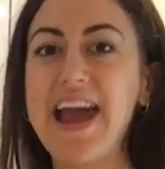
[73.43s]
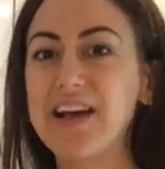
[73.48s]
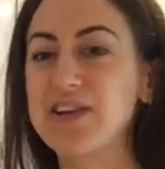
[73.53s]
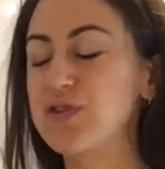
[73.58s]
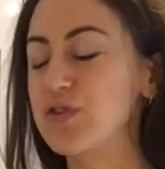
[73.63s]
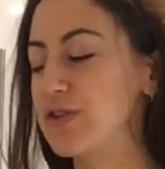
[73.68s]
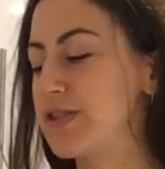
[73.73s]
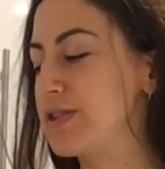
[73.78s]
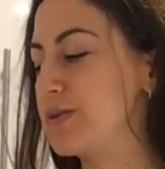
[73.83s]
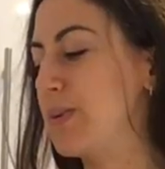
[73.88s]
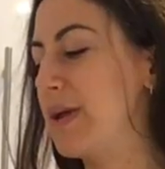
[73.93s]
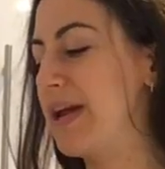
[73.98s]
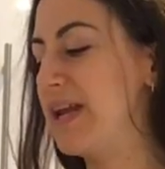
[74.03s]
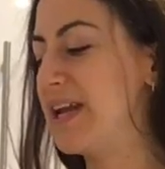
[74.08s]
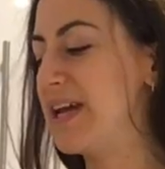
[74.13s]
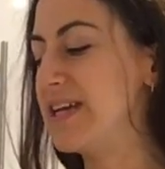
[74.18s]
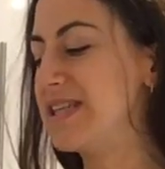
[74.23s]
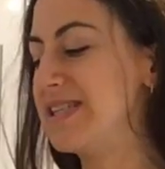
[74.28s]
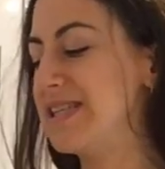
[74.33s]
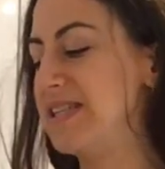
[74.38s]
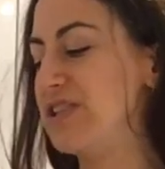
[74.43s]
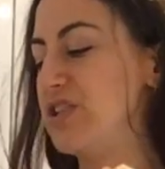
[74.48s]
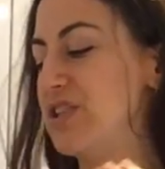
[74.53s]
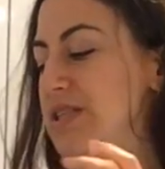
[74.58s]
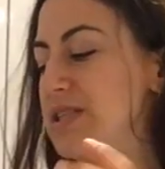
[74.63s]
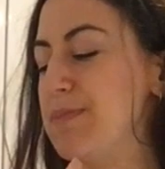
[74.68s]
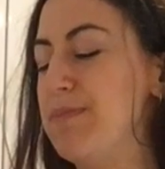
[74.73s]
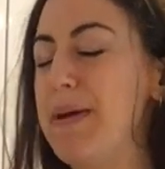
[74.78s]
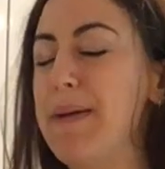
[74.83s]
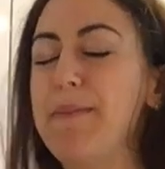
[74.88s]
extra sweetness and
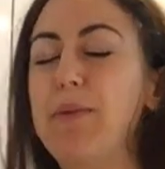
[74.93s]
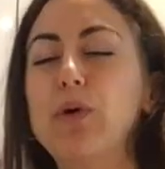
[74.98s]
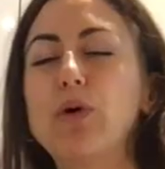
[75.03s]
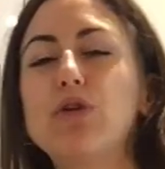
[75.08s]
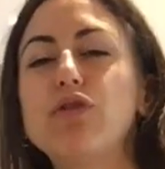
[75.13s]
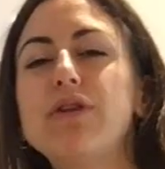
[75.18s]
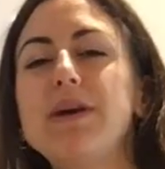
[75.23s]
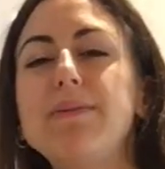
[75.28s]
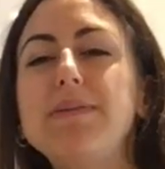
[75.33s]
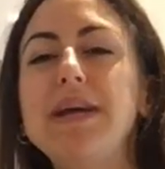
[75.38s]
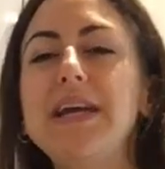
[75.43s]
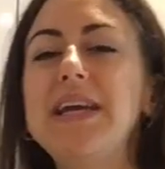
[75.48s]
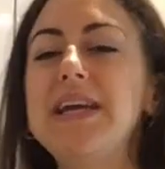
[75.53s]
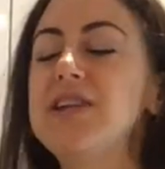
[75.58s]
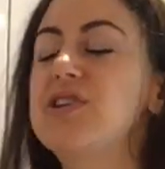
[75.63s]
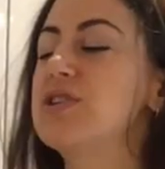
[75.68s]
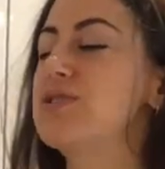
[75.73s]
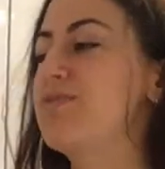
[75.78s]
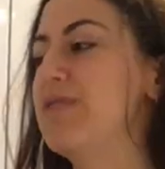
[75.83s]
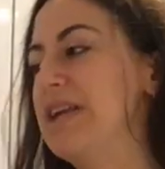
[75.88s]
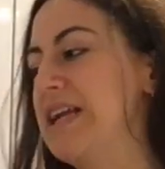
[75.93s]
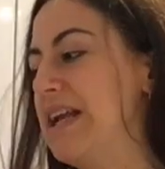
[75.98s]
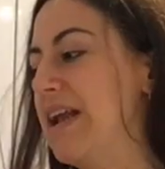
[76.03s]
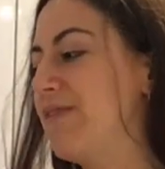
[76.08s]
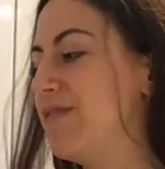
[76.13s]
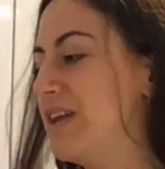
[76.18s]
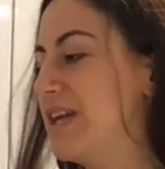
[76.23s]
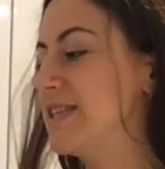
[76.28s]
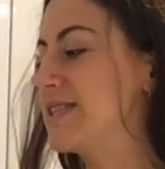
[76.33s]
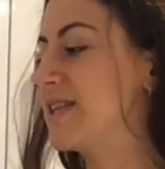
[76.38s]
just a bit more creamy and just really
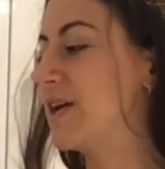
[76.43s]
lovely.